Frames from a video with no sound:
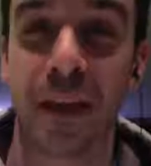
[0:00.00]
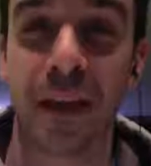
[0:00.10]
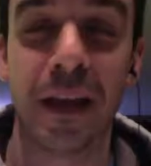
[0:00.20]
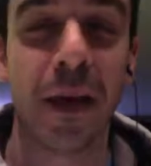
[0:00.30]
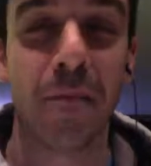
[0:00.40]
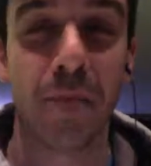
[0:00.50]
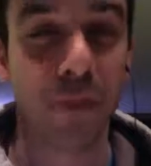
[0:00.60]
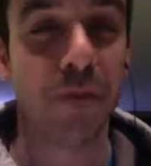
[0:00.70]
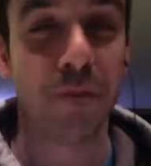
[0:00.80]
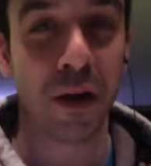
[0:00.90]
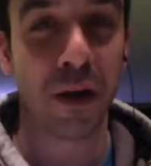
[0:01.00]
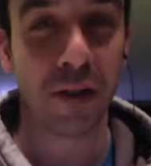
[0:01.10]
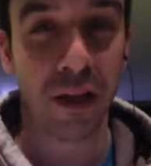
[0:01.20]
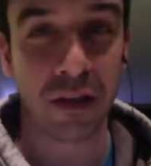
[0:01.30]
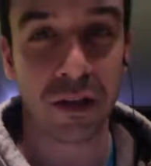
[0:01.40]
bourbon barrel
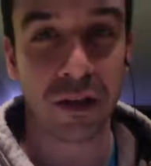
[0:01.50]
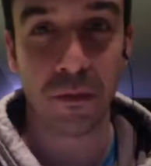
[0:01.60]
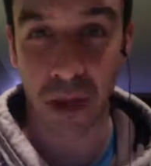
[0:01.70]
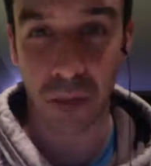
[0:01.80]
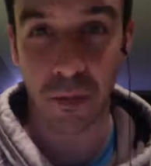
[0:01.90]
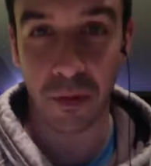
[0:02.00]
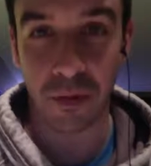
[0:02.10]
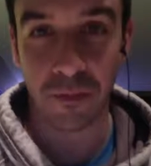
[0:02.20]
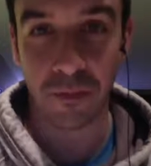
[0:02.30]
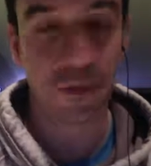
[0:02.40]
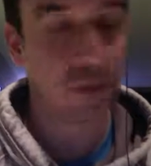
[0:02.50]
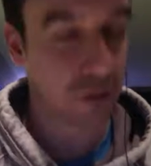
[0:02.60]
aged maple syrup.